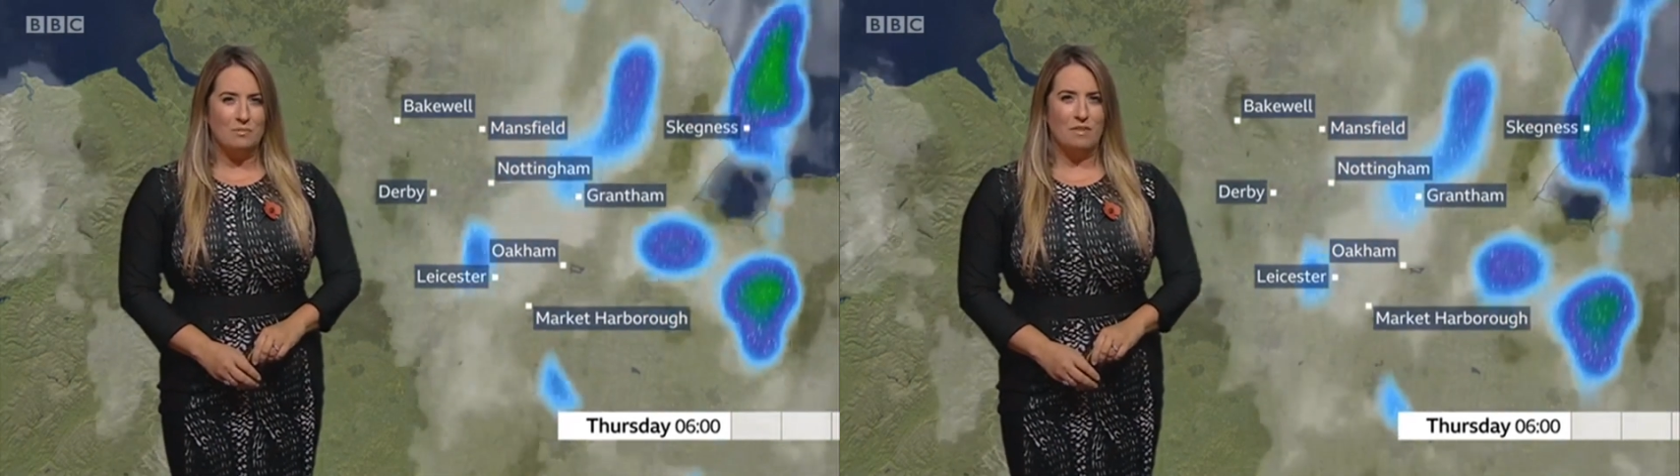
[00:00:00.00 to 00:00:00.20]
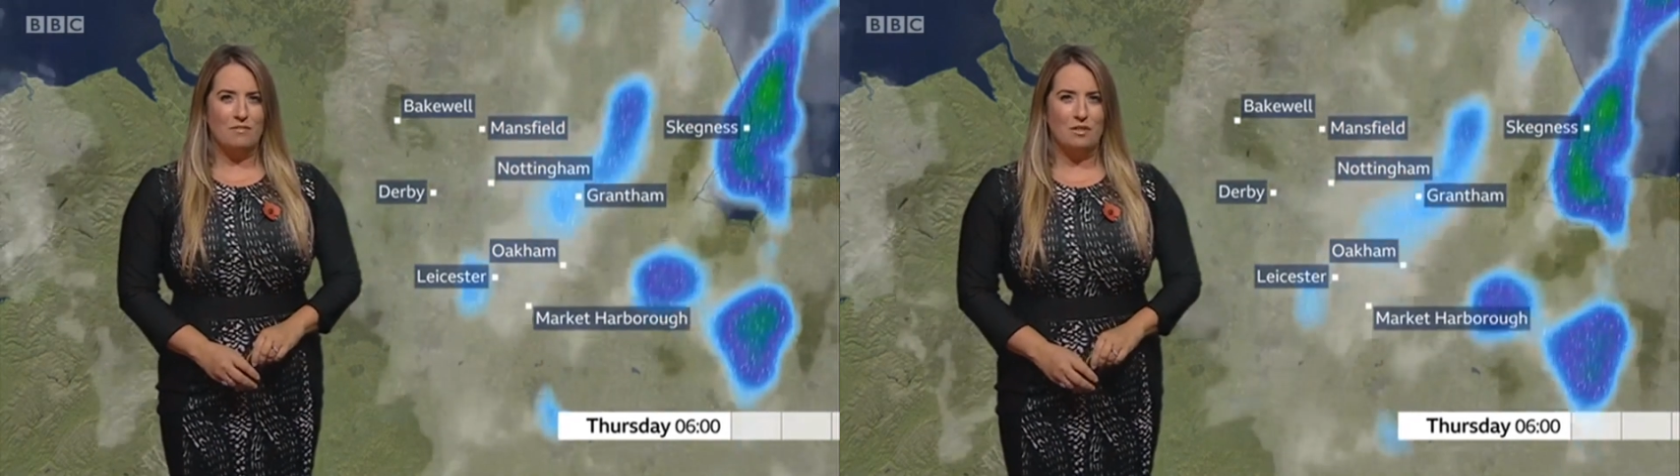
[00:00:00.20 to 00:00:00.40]

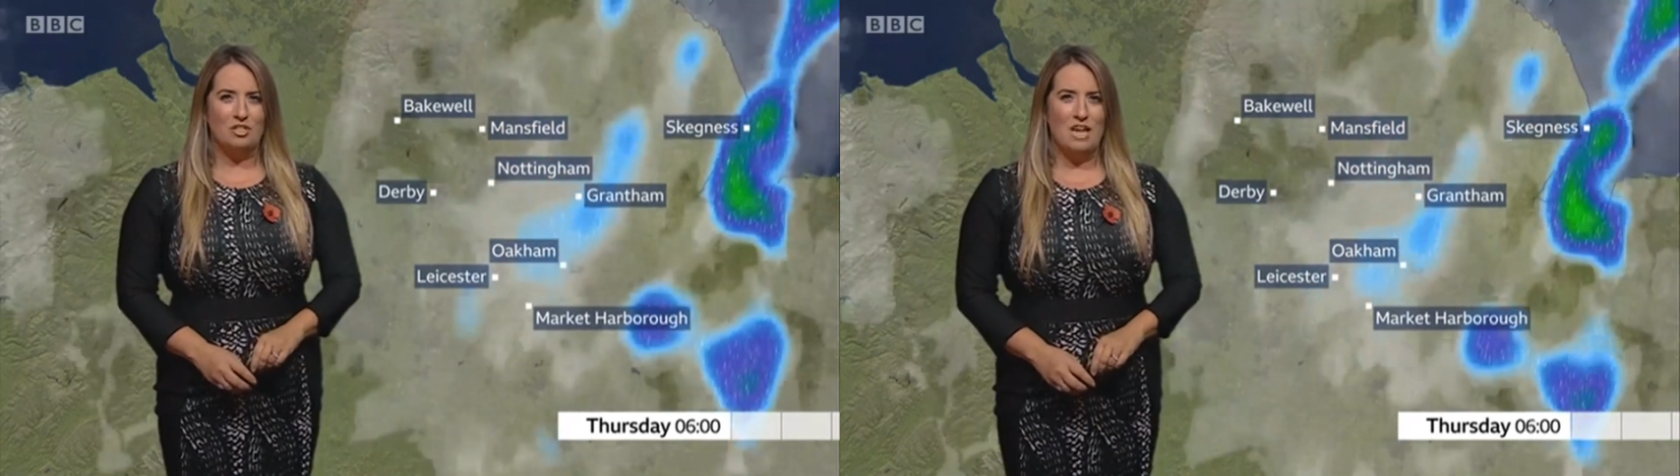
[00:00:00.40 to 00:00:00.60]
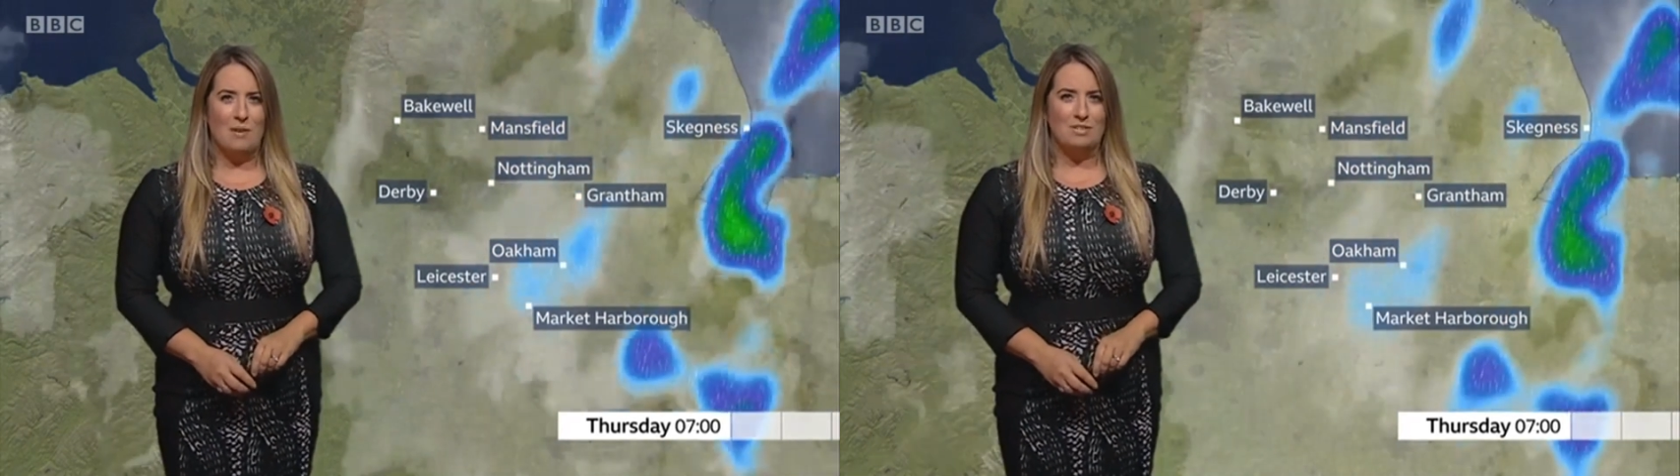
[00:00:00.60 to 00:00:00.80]
with a few
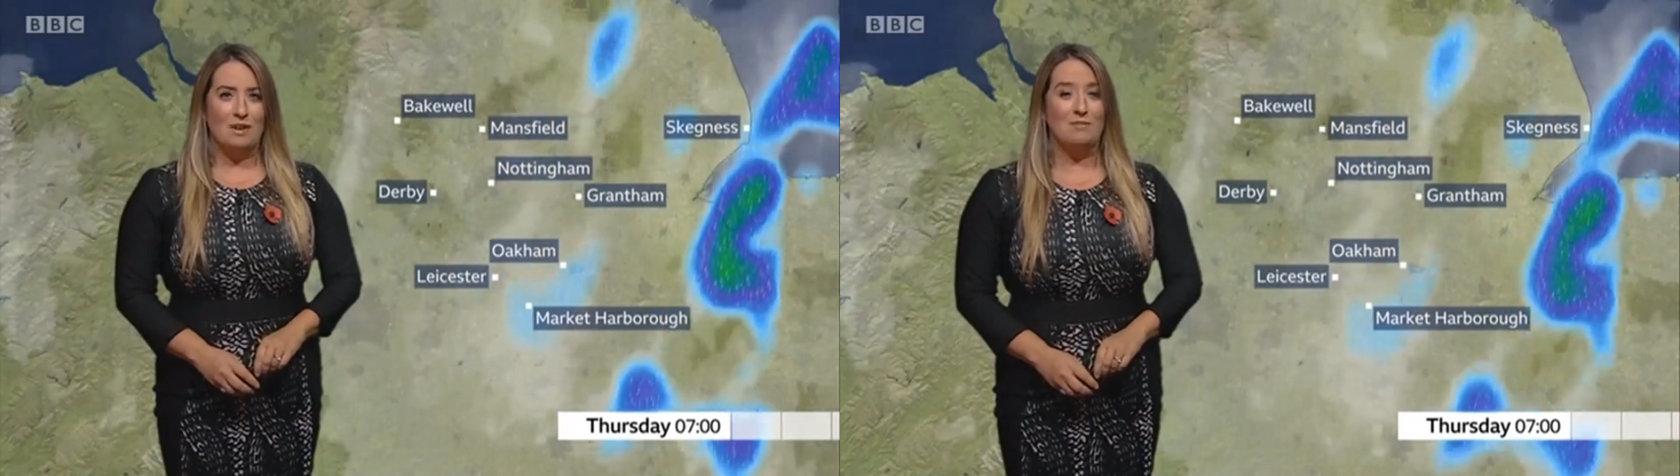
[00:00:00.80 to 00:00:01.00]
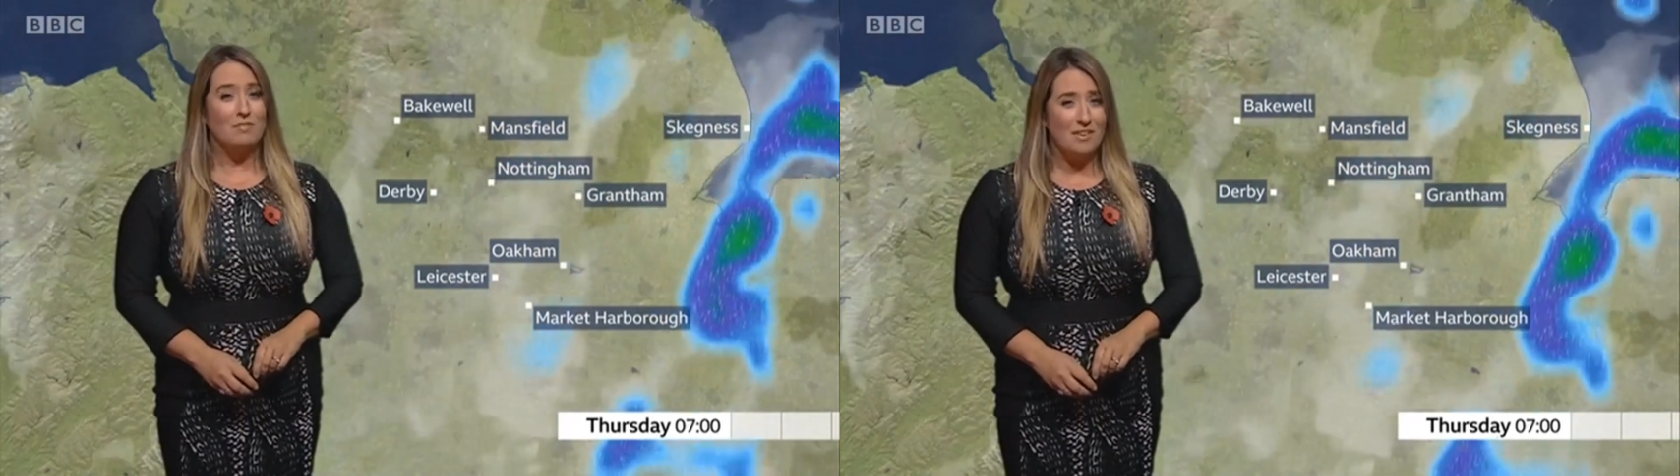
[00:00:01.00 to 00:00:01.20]
showers
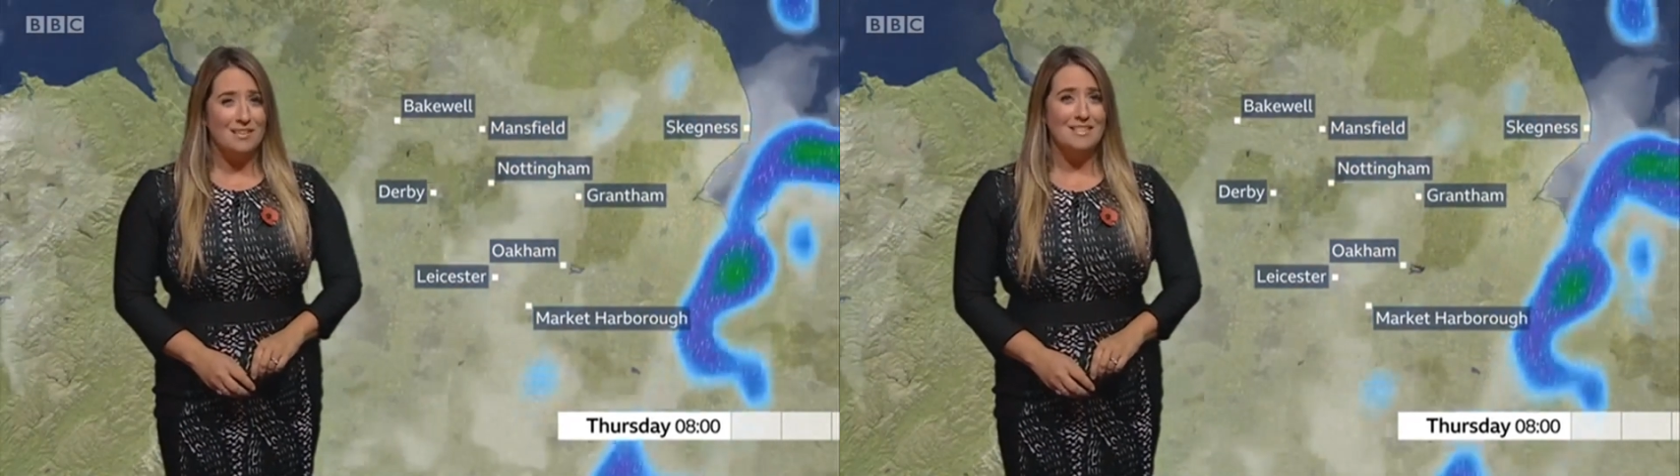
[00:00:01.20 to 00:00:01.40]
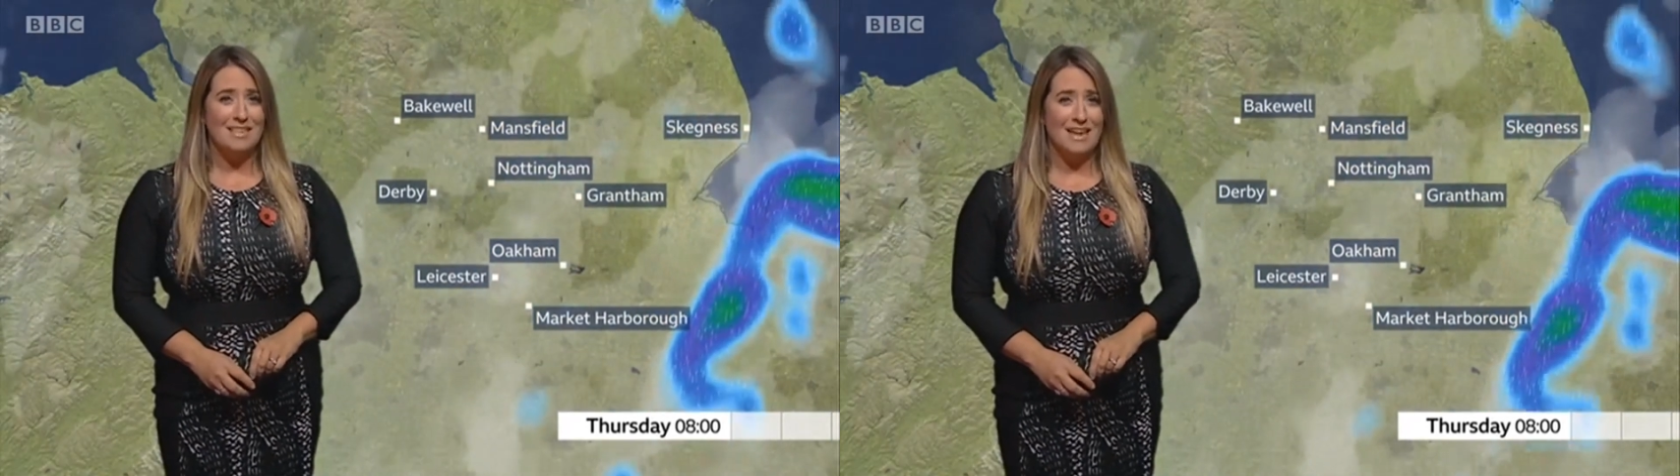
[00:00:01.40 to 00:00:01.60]
around
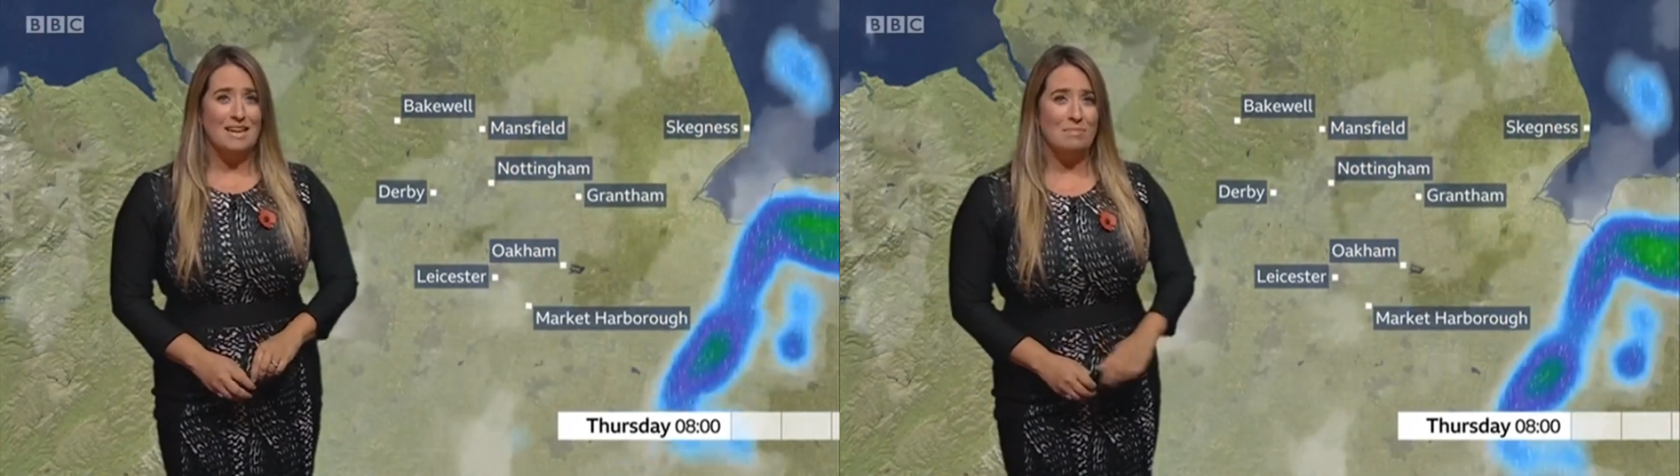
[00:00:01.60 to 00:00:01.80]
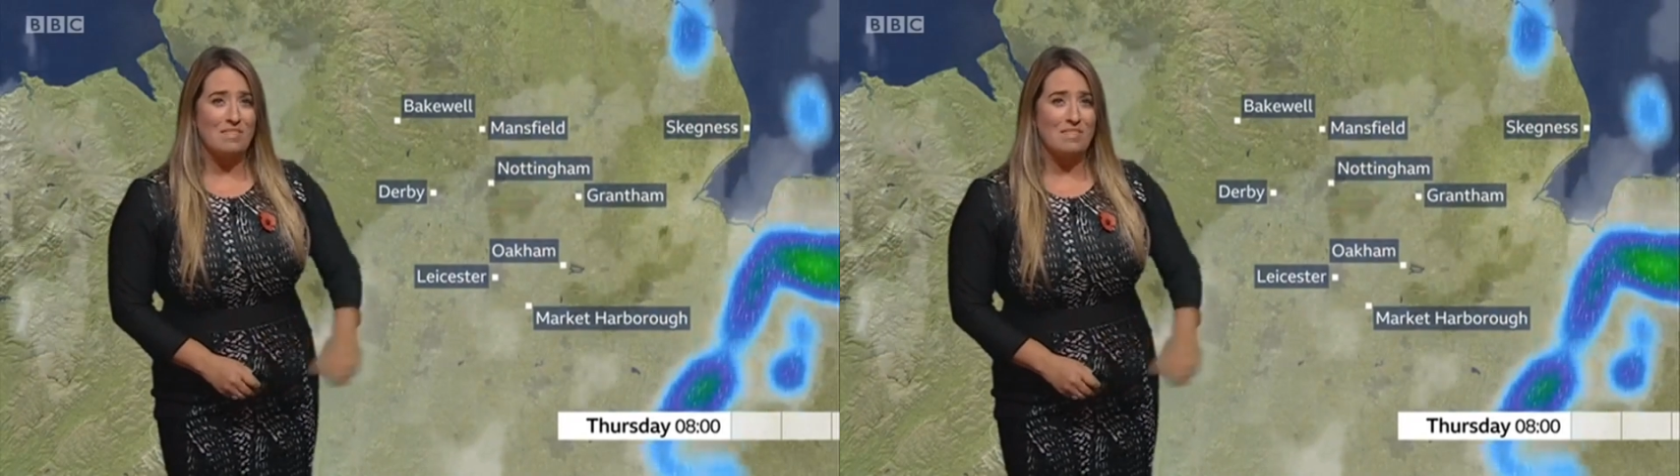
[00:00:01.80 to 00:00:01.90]
first thing,